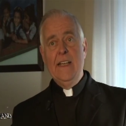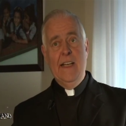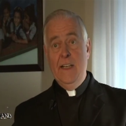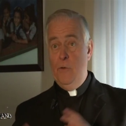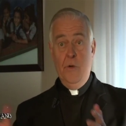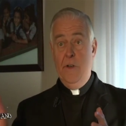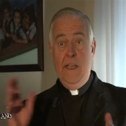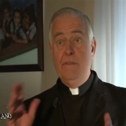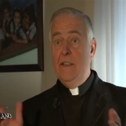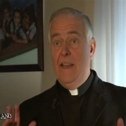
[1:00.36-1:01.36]
uh, or
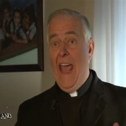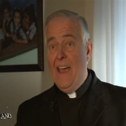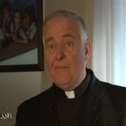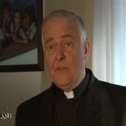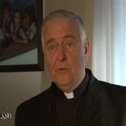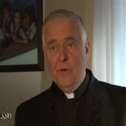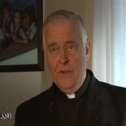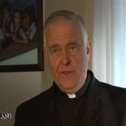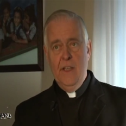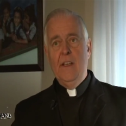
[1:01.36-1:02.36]
even
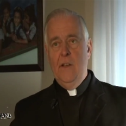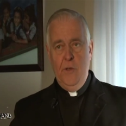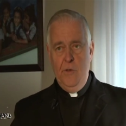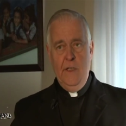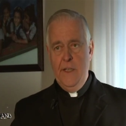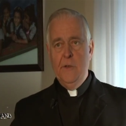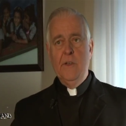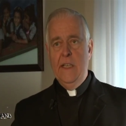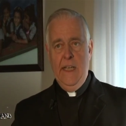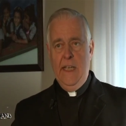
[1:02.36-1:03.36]
afterwards, who
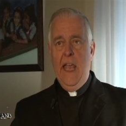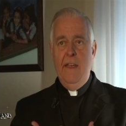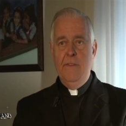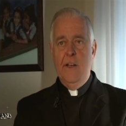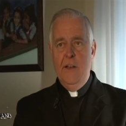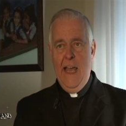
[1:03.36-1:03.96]
literally gave their